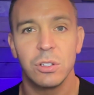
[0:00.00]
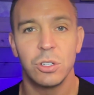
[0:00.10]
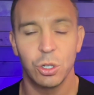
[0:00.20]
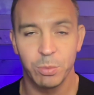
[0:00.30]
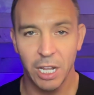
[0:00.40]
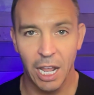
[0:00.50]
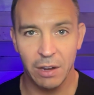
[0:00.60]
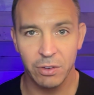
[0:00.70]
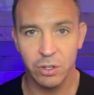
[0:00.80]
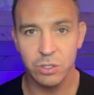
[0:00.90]
your
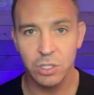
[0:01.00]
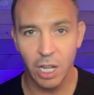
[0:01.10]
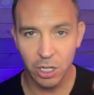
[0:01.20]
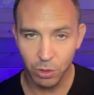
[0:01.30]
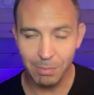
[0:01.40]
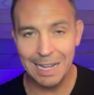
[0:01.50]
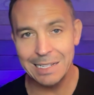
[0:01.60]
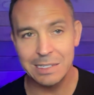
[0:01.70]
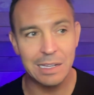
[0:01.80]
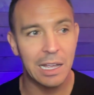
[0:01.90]
behaviors and your
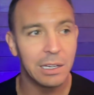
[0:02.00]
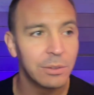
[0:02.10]
mindset.